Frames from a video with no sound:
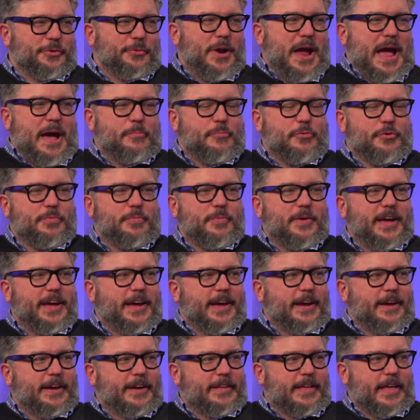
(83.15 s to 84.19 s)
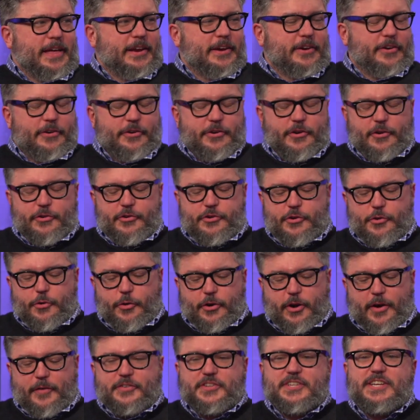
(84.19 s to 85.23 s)
Wrap with me in our New
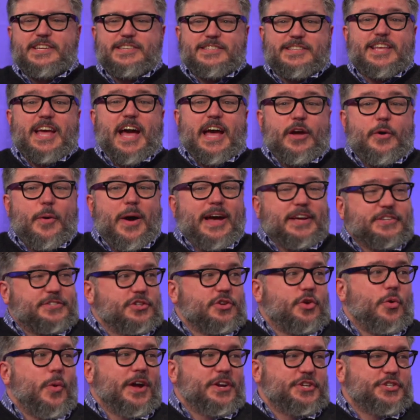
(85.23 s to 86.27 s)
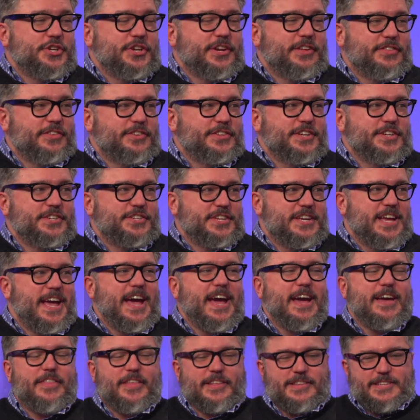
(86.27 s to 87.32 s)
York office. He's the guy who asked the question at the
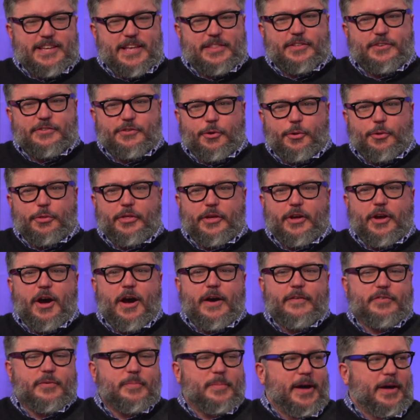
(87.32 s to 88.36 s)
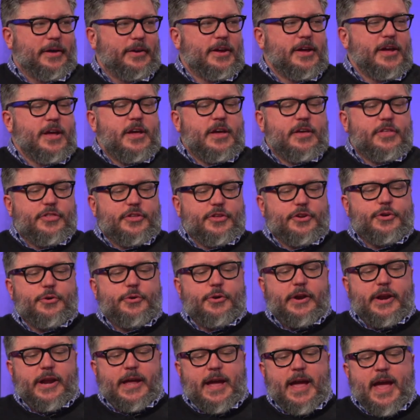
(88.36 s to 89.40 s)
TCA that set this whole thing off about the
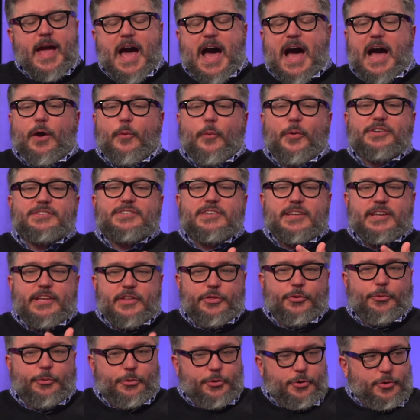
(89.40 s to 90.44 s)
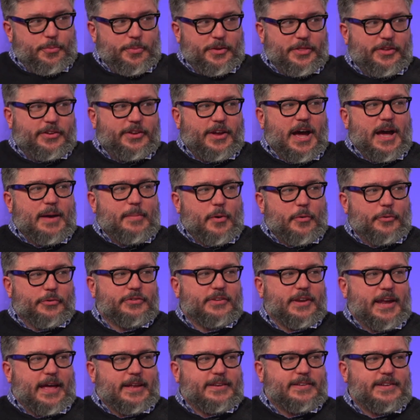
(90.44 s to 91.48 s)
nudity. I wasn't in the room at the time. I
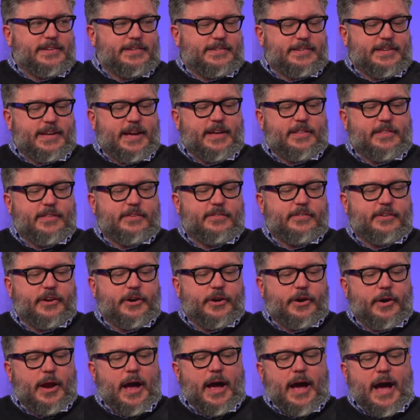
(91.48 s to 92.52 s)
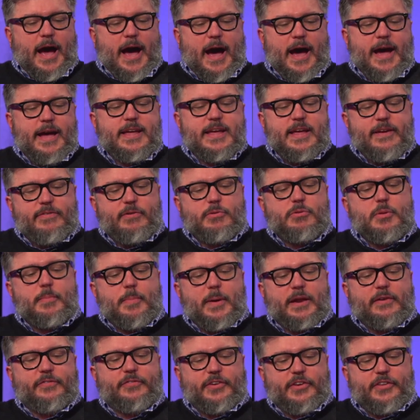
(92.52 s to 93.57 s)
wasn't at TCA this year. I give him the
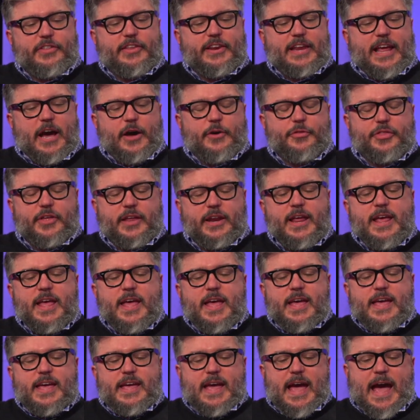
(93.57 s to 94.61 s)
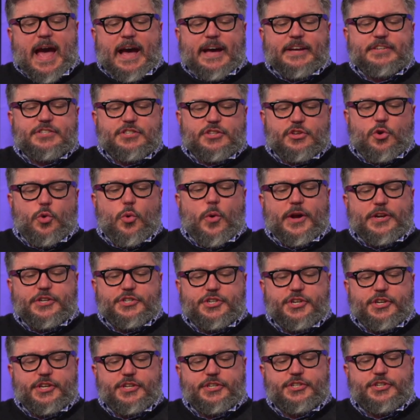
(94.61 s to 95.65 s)
benefit of the doubt that he asked the
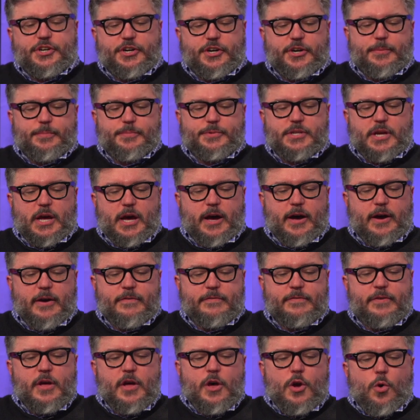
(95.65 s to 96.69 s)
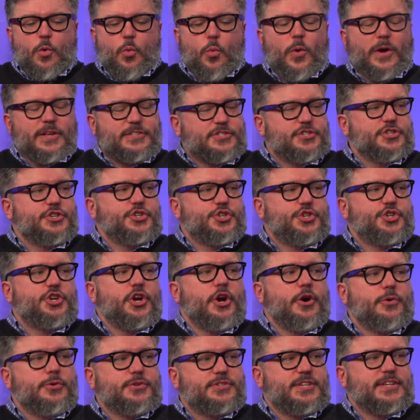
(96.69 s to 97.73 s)
question in terms of what's the
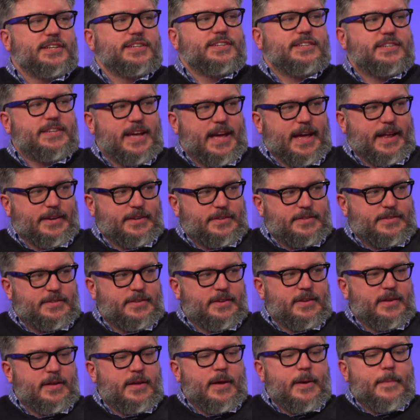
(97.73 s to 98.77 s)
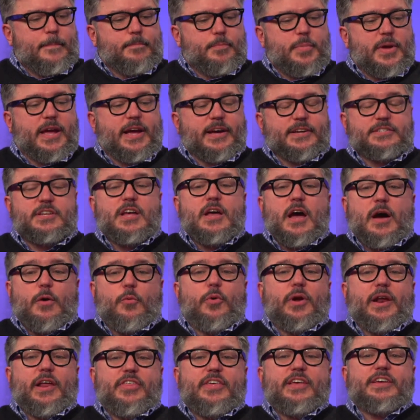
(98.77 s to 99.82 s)
show's intent. Yeah. Because
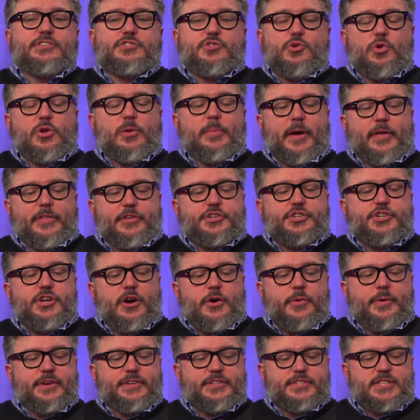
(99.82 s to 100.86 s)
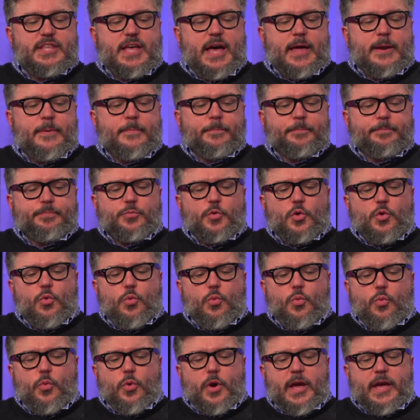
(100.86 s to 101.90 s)
what I think is cool about the show is that
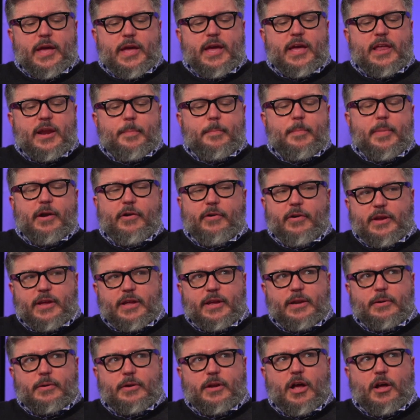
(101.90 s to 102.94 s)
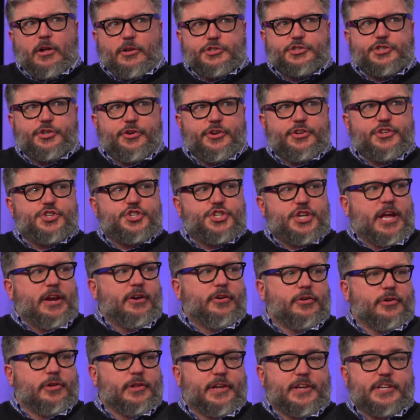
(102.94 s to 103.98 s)
in American culture in
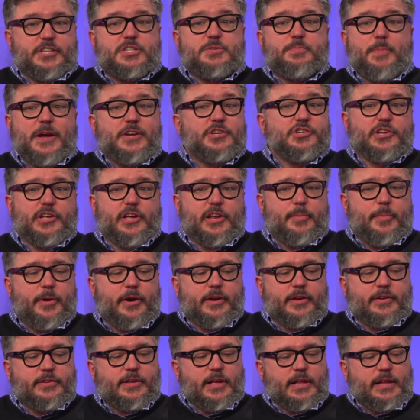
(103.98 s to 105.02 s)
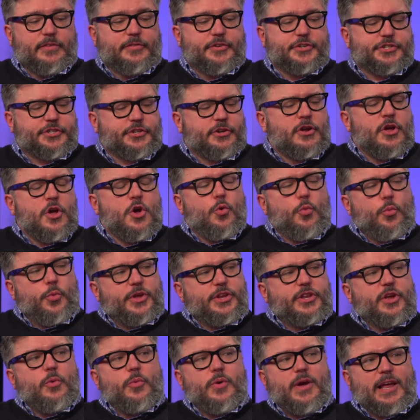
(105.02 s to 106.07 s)
general, and especially on American television, we
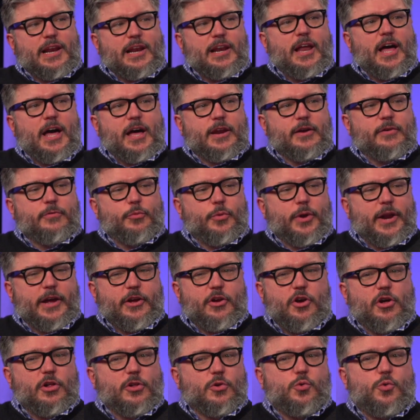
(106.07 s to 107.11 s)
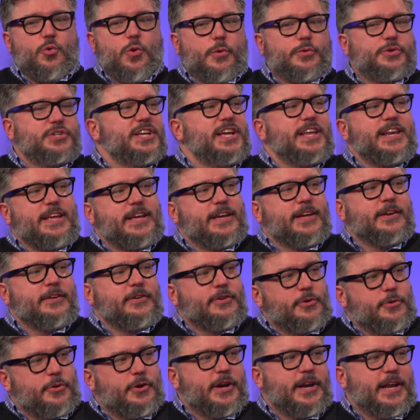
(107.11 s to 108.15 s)
don't get a lot of what I call quotidian
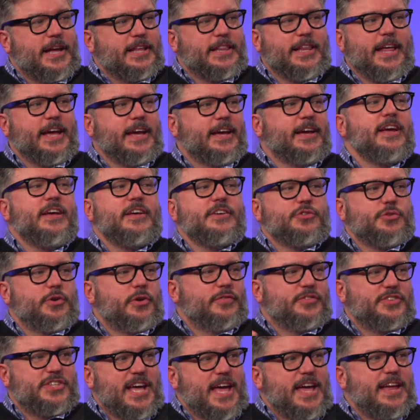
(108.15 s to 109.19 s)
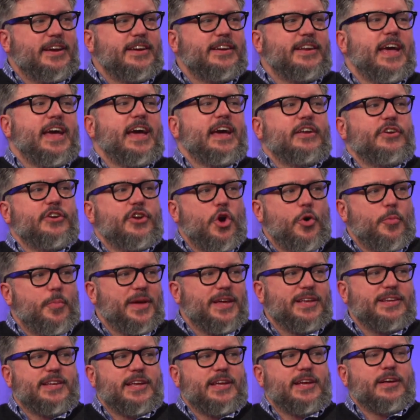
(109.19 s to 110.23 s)
nudity, like sort of day-to-day, no
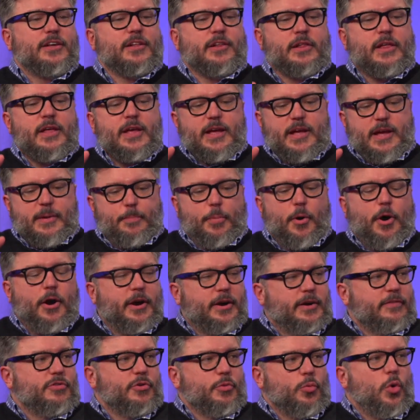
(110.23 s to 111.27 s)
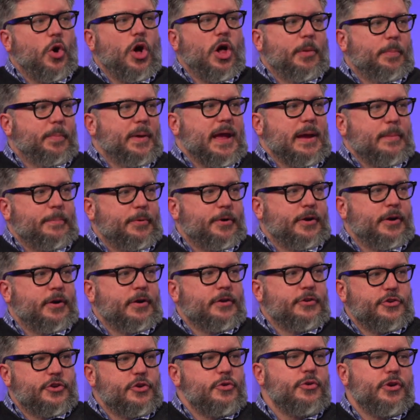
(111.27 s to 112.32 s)
big deal, part of the wallpaper
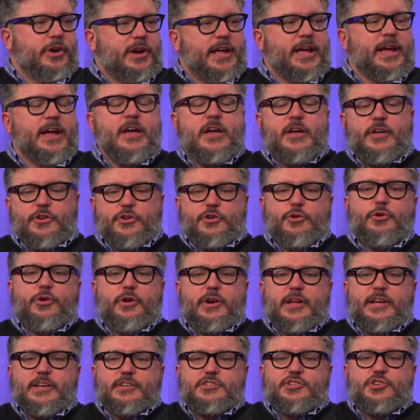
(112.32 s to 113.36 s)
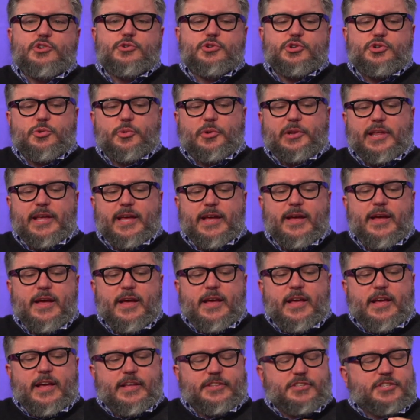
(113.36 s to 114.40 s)
nudity. Nudity is usually,
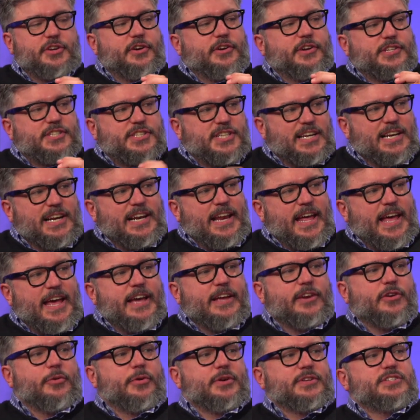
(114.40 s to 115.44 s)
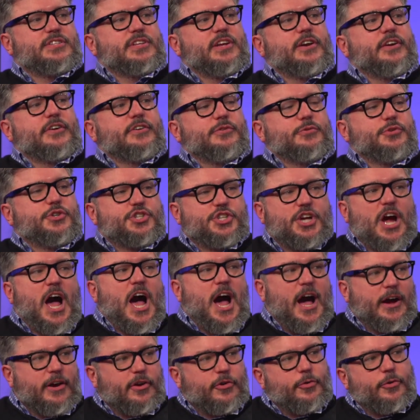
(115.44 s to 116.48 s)
it's there to titillate, or it's there to
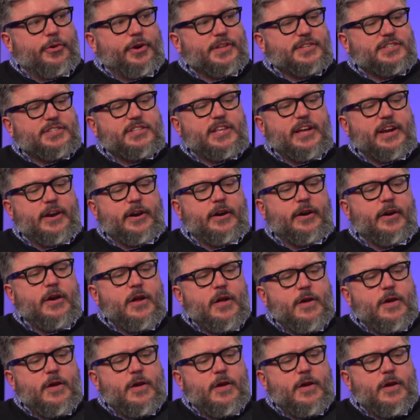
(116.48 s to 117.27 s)
shock, or it's there